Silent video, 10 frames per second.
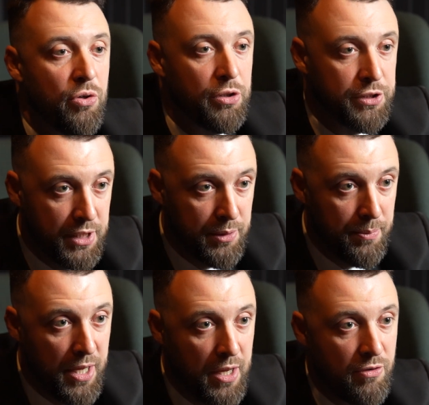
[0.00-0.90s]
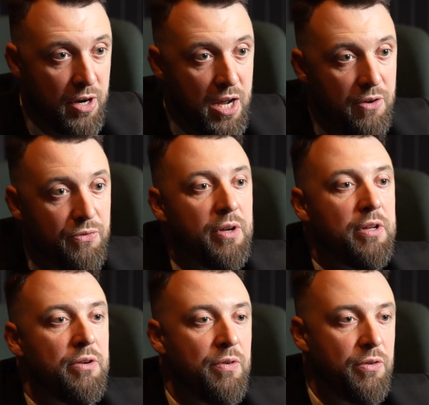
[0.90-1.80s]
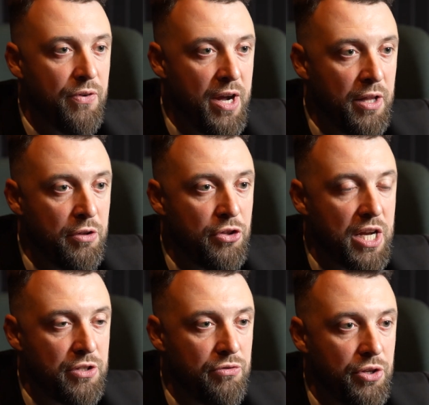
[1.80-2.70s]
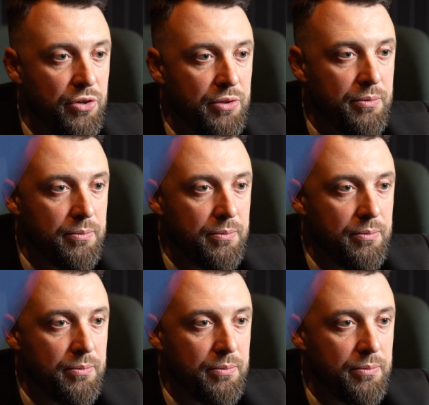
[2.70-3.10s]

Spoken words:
costs that may arrive when filing your tax return.